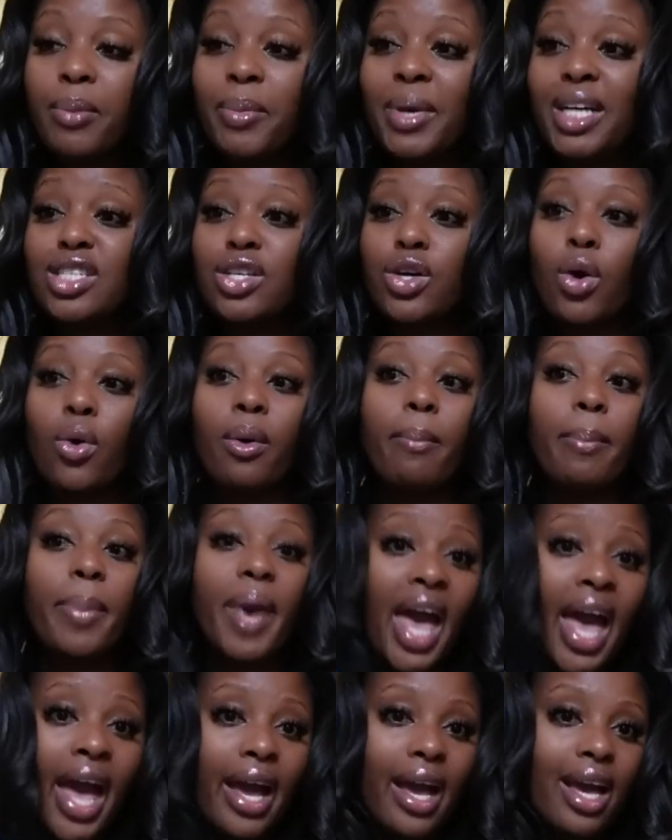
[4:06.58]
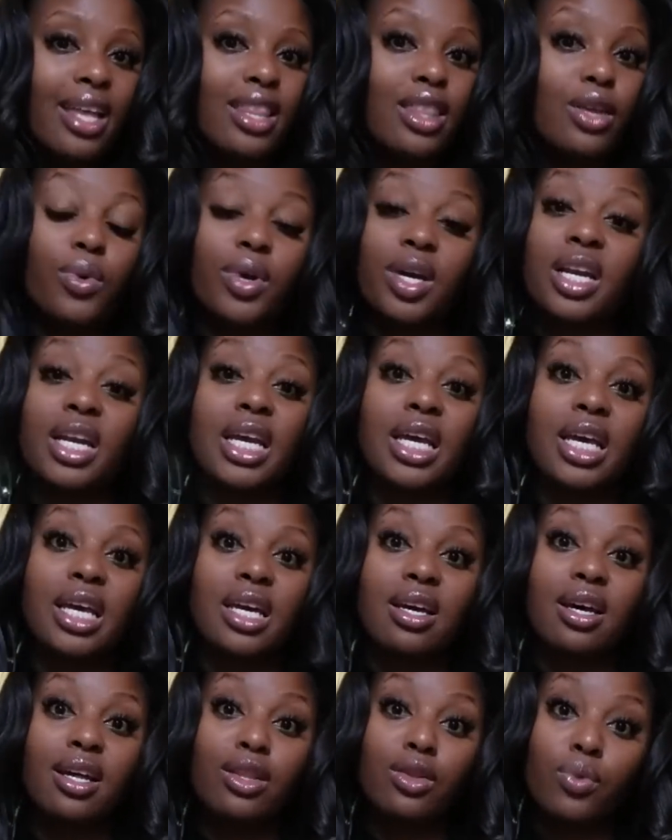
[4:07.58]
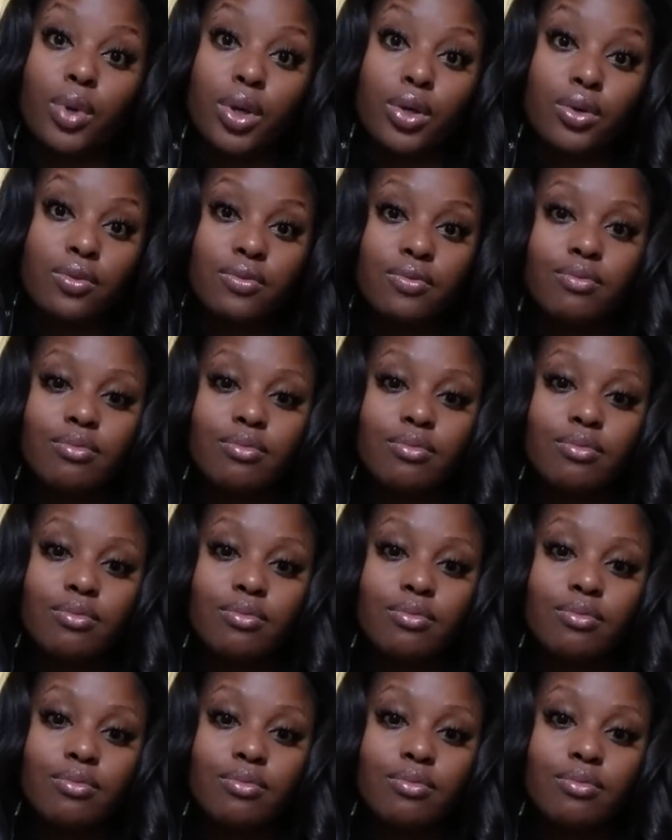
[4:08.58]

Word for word: about to go and pack, and then we're gonna get on the road.